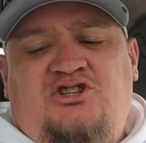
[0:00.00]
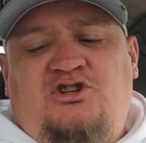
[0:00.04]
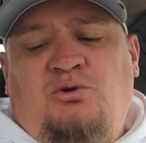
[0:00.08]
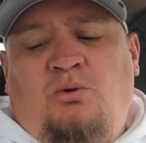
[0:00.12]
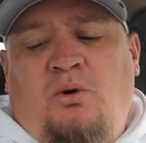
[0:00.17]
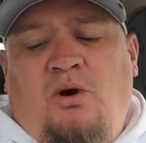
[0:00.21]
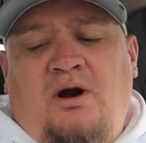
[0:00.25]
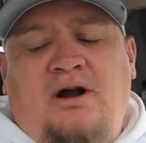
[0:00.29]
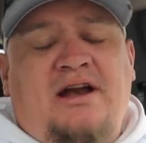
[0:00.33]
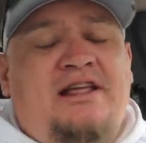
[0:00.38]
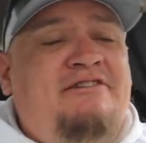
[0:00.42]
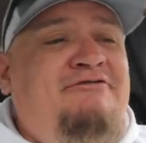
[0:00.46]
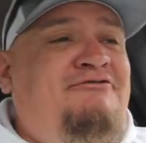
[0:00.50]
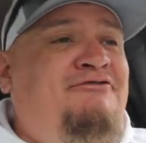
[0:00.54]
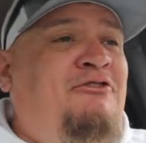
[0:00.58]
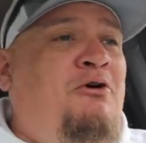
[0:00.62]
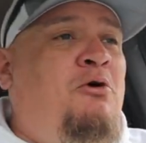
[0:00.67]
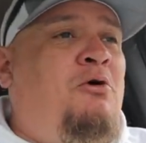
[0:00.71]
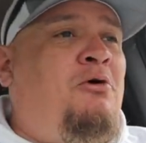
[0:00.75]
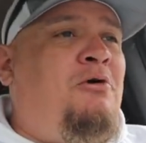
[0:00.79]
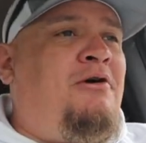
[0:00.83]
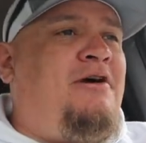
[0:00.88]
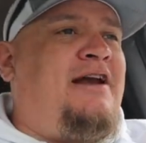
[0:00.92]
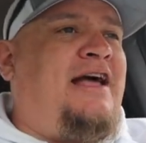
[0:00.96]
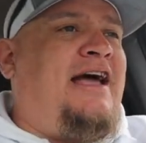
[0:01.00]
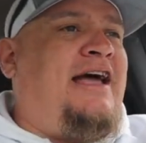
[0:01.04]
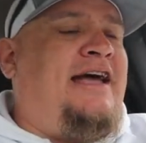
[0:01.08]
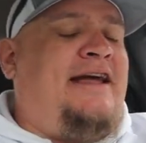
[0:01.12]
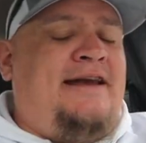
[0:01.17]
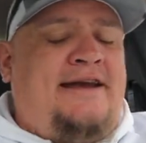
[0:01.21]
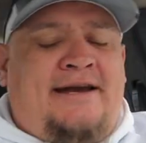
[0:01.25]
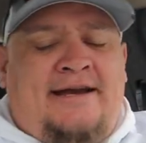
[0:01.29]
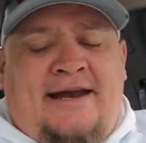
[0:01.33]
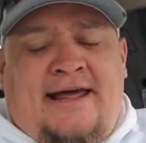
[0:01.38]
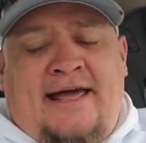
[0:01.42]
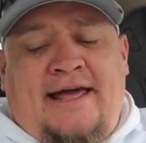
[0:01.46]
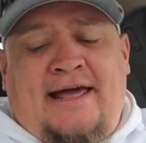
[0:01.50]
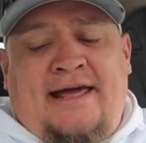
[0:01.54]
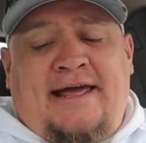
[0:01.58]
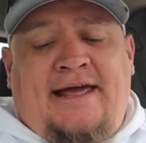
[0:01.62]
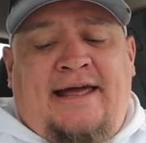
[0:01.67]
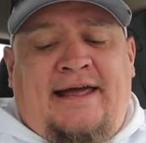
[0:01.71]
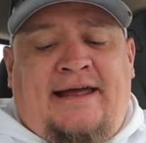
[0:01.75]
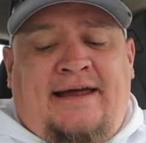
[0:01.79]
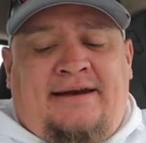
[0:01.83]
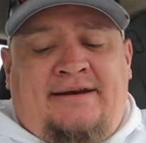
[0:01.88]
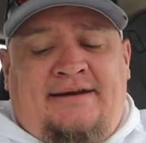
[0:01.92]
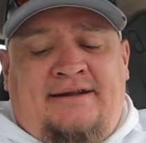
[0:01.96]
twenty-four
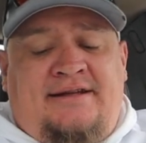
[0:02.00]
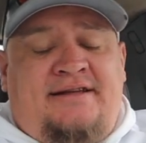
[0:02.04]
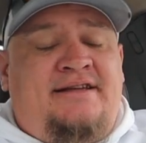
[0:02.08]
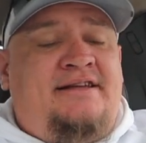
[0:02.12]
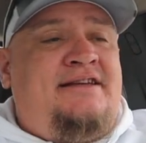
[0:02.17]
ninety-nine,